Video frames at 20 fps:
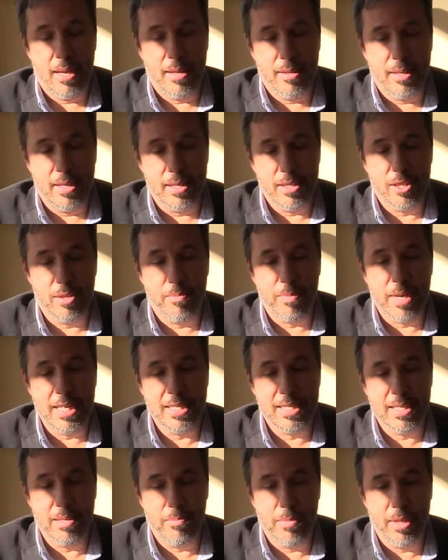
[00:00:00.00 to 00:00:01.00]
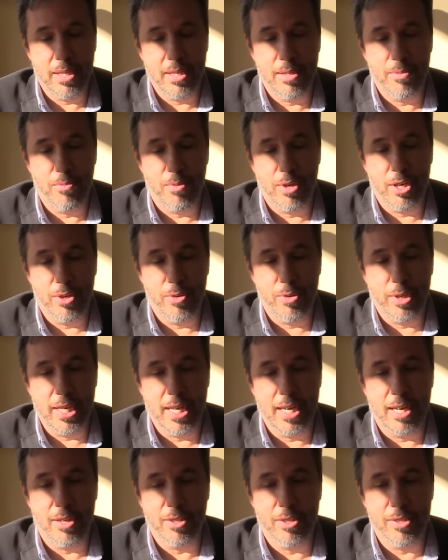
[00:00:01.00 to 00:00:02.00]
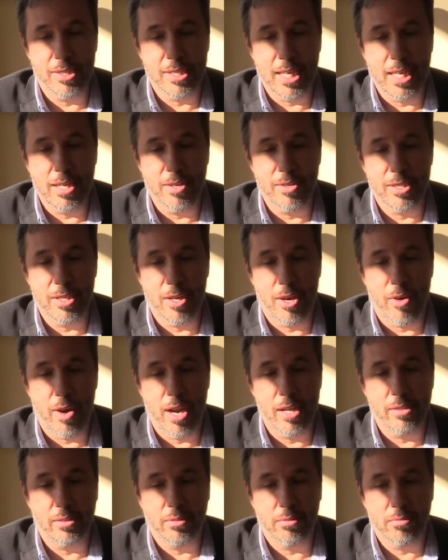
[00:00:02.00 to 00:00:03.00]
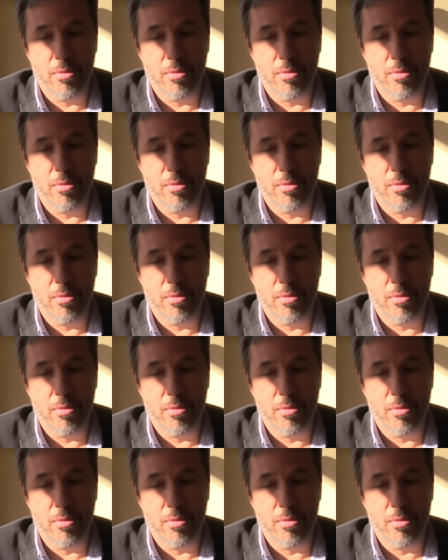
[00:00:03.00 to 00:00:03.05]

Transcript: there's some assembly where you get out outside and you say, "All right,